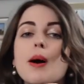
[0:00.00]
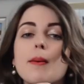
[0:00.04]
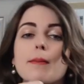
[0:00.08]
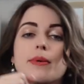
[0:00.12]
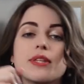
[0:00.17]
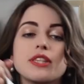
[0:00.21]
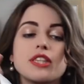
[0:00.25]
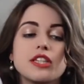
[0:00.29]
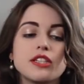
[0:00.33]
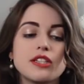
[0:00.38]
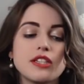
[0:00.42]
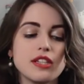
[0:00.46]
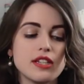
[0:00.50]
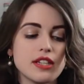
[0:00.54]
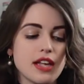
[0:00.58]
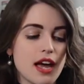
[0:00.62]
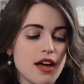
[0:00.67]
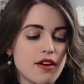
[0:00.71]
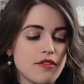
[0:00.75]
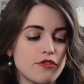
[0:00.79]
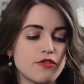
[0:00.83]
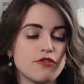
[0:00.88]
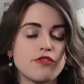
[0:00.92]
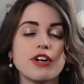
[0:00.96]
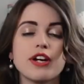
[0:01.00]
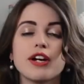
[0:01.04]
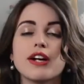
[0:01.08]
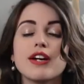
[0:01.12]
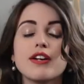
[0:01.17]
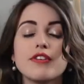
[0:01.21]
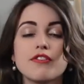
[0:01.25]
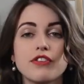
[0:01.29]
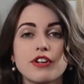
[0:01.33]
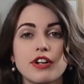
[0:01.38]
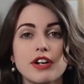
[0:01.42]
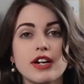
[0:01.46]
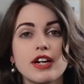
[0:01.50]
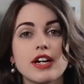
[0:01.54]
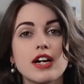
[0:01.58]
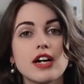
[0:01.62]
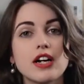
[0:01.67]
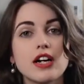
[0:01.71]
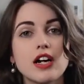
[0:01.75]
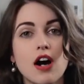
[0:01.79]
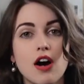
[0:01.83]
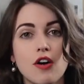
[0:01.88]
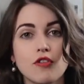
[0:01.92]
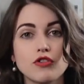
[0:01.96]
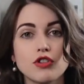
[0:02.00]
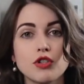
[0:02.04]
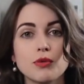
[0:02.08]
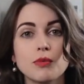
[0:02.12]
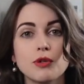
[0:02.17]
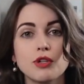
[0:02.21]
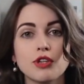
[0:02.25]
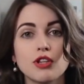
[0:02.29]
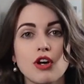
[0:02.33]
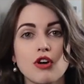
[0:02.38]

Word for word: But this is a very, very comfortable